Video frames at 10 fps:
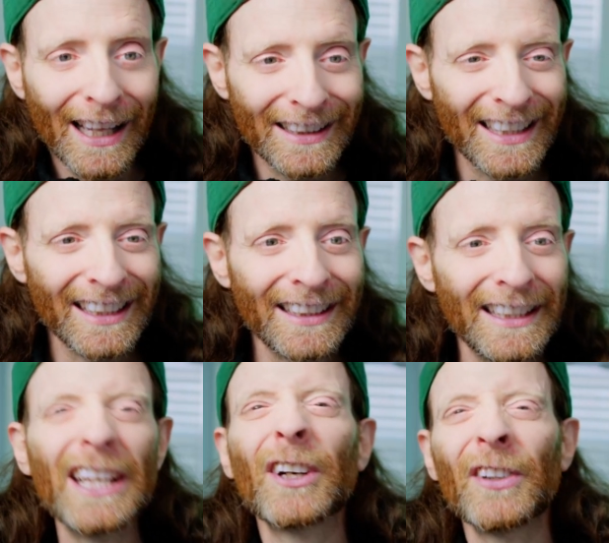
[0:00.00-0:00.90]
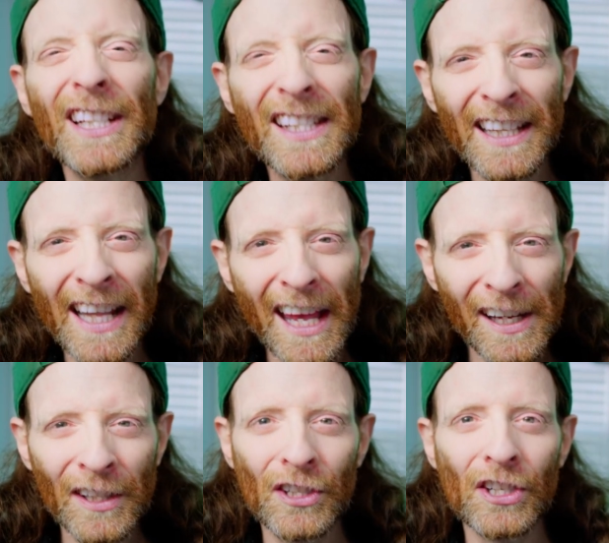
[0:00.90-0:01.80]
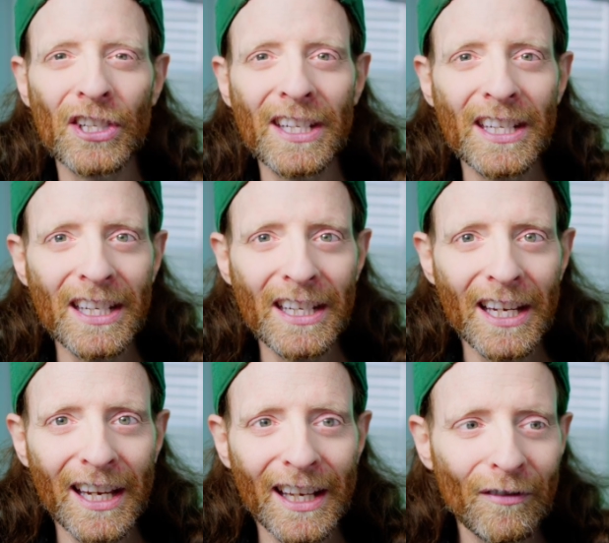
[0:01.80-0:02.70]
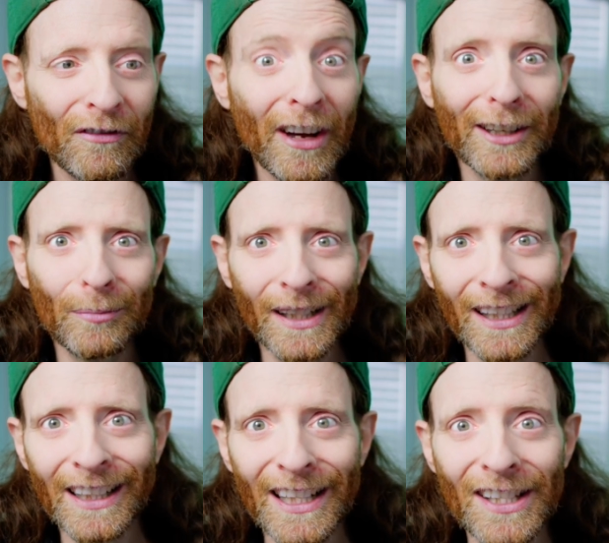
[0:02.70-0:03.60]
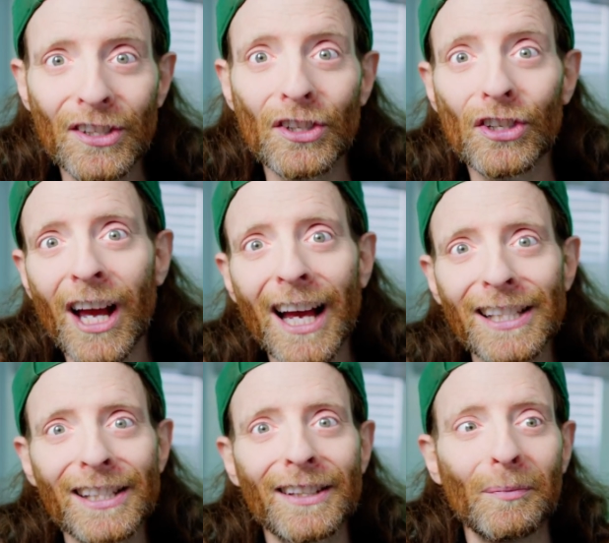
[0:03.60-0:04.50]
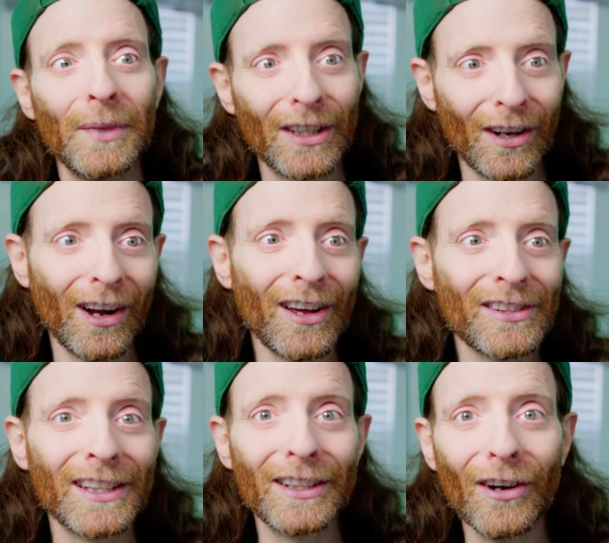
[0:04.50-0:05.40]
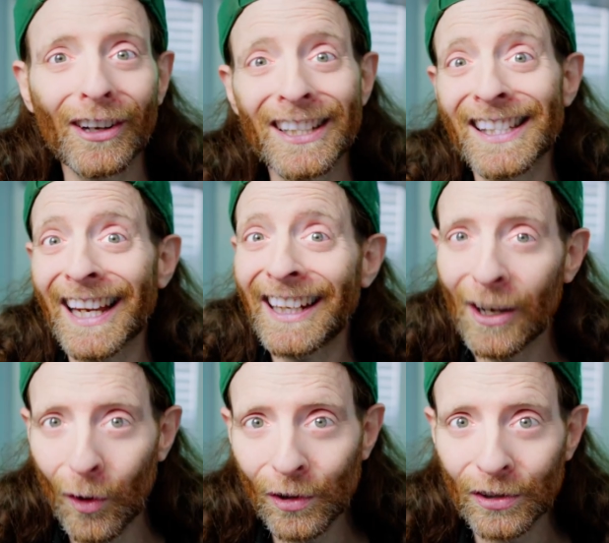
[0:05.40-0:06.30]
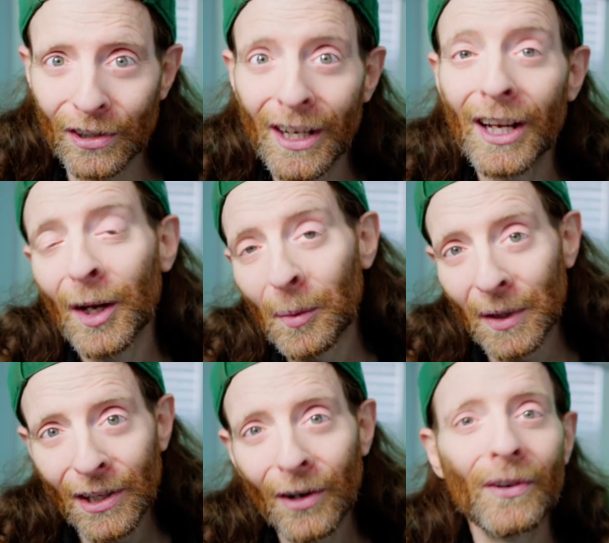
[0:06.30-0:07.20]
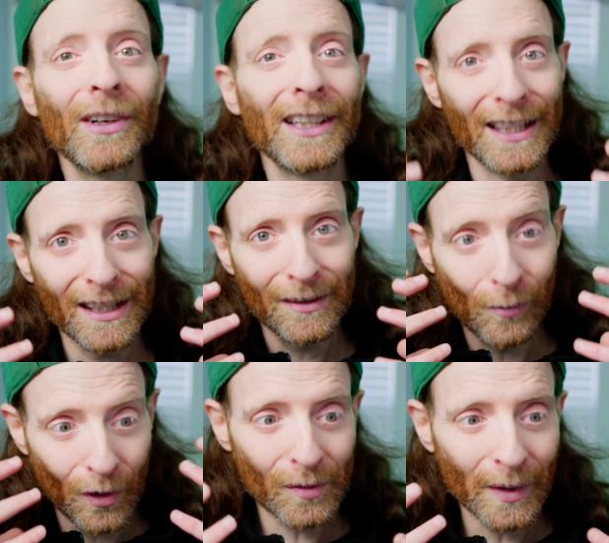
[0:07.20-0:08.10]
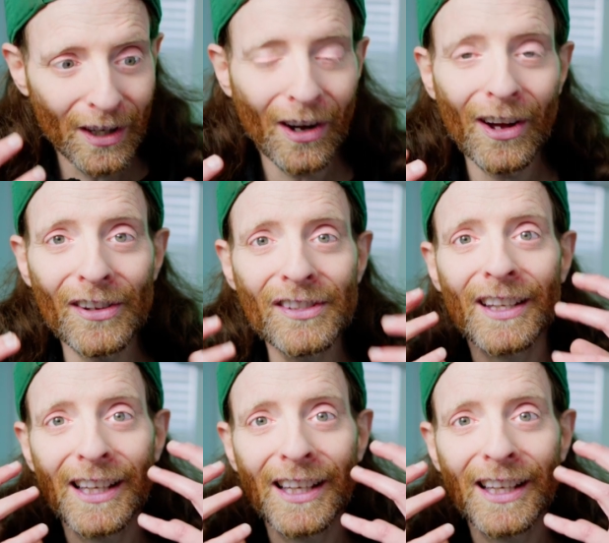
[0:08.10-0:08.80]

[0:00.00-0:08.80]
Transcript: the decrease in energy and viability is just because the dog is getting older. But no, it was because